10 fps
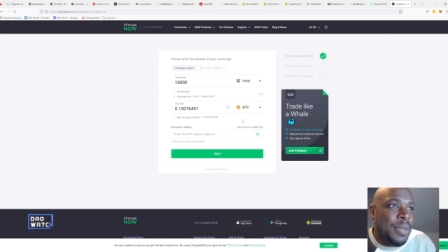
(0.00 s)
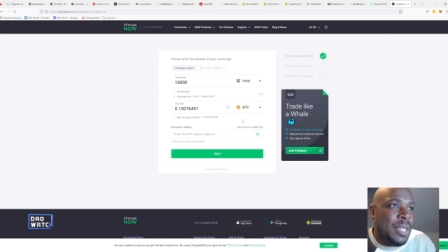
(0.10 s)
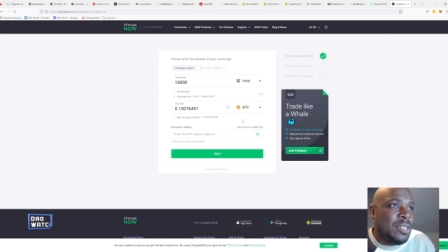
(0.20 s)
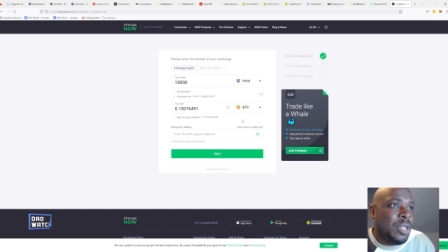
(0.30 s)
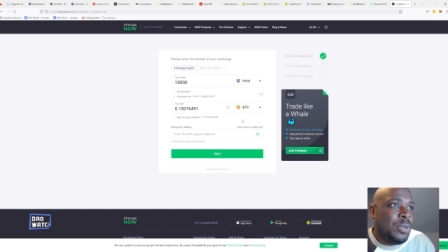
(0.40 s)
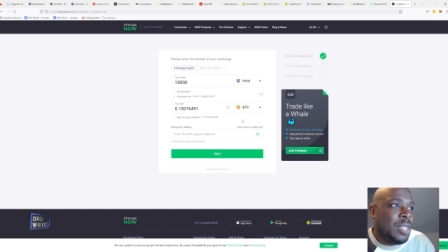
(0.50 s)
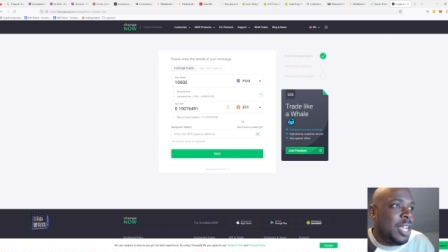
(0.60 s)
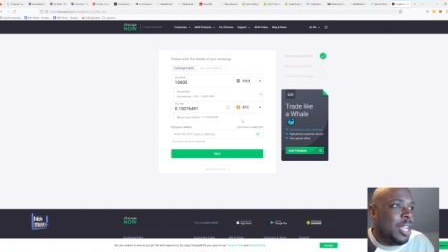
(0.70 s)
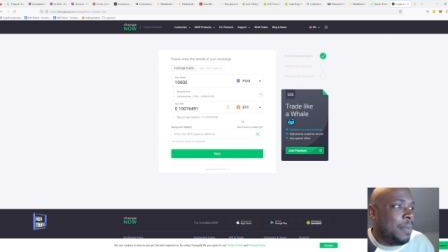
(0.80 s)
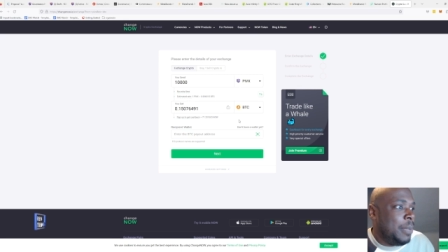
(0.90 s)
There's no
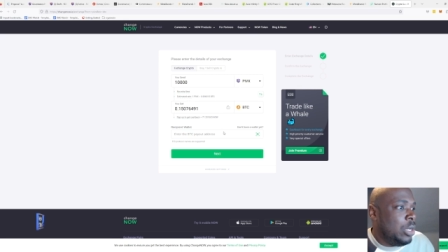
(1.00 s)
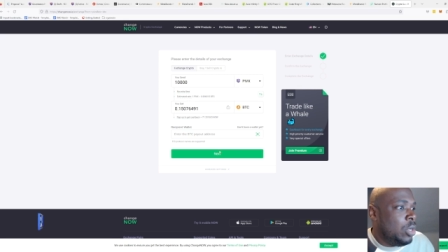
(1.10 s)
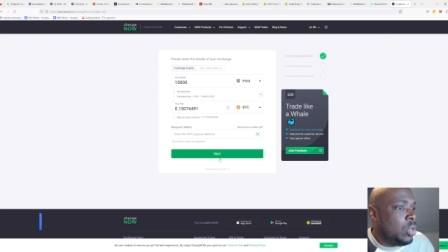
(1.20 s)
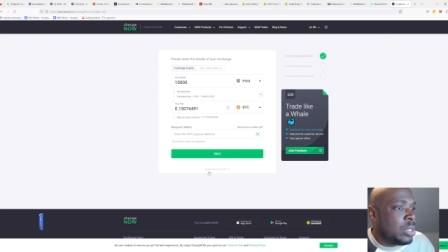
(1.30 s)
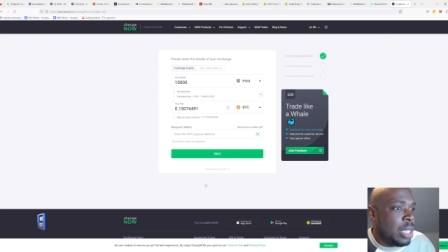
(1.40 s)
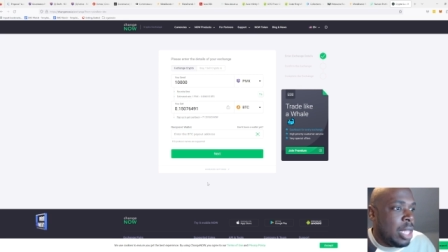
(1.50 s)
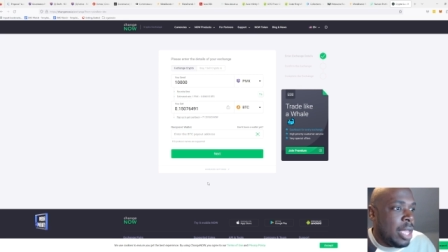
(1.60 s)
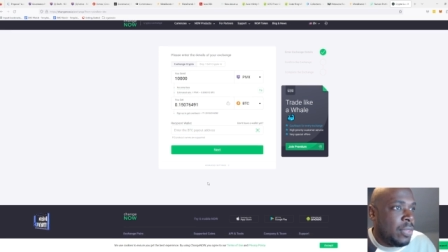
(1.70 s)
sign up. It looks like